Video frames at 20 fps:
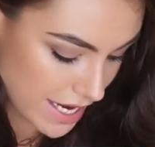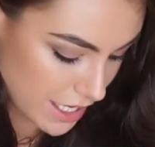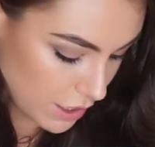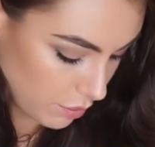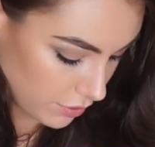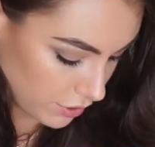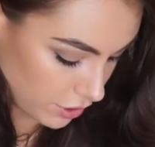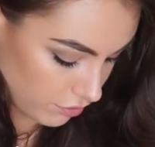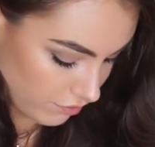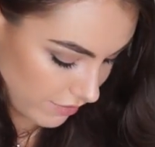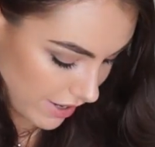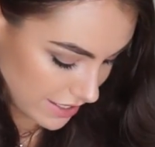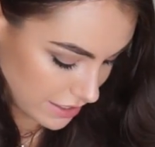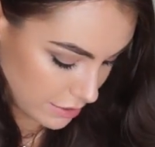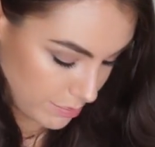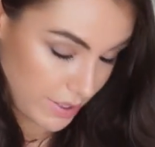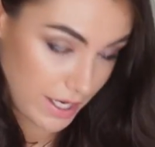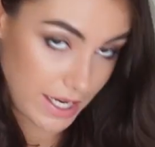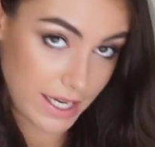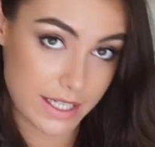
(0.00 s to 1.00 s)
make one of the
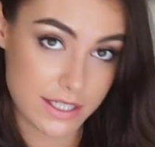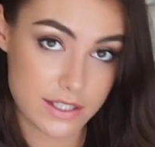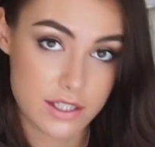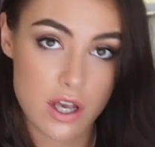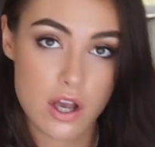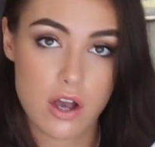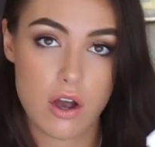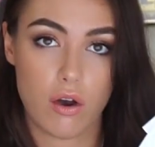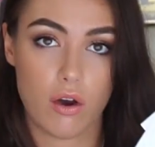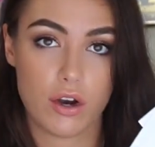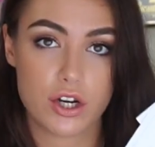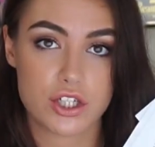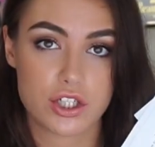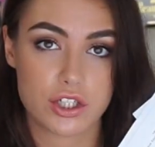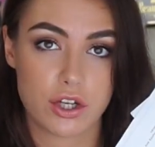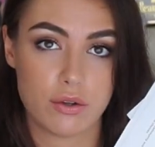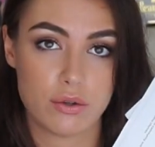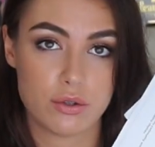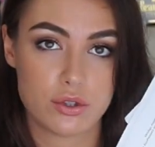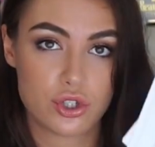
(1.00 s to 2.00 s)
recipes. I
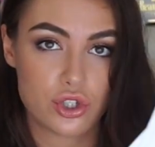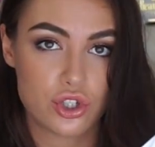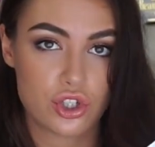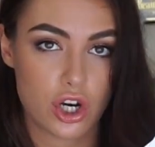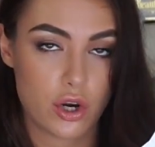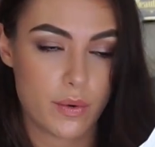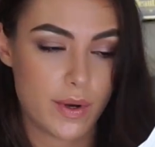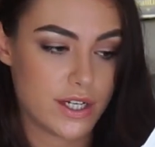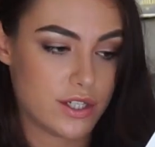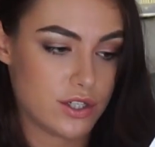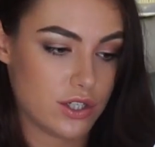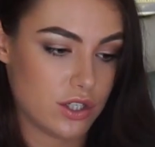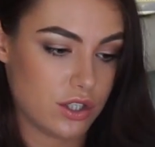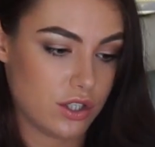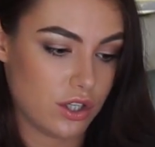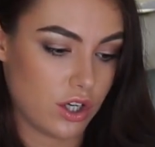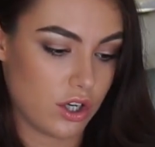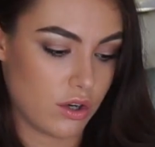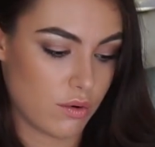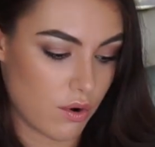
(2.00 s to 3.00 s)
shall show it to
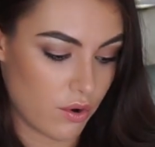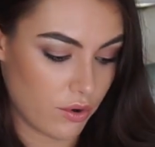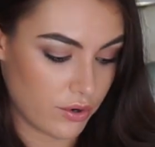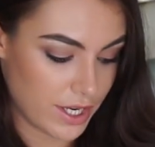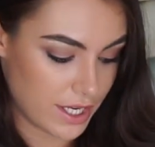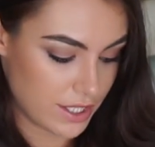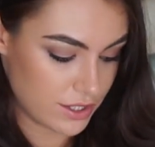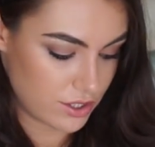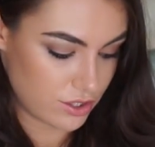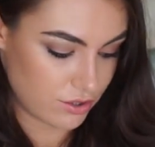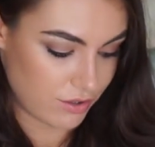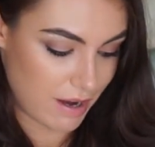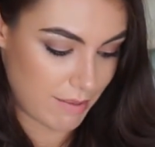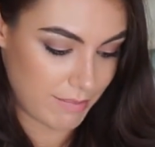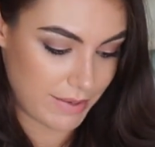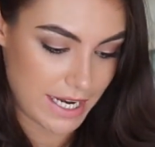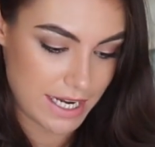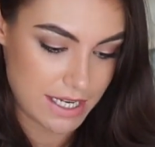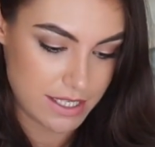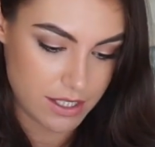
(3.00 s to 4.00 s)
you on
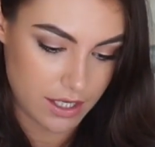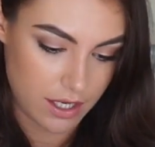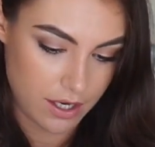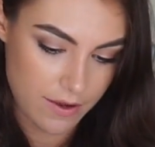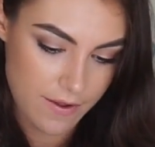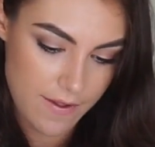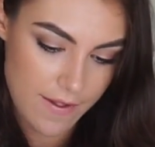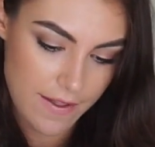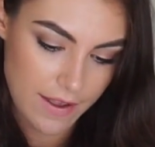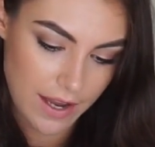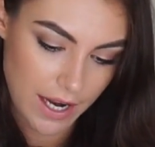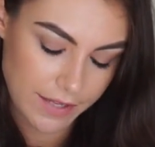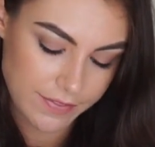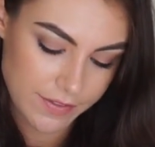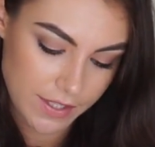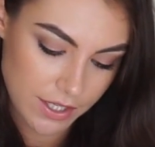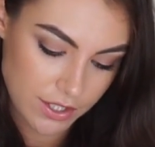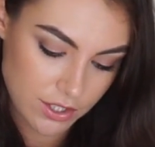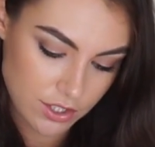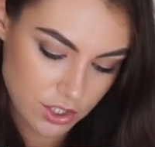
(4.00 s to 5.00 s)
Instagram later
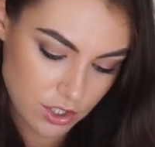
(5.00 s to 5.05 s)
and then